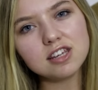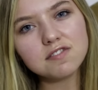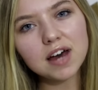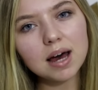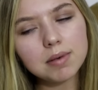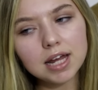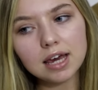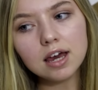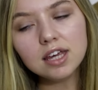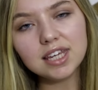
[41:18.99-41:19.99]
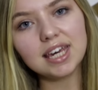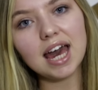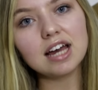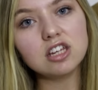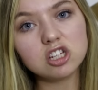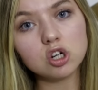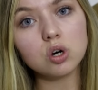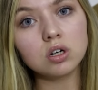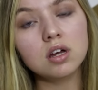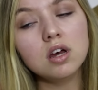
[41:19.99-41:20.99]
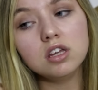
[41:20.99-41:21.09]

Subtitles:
your family, your cat, your dog,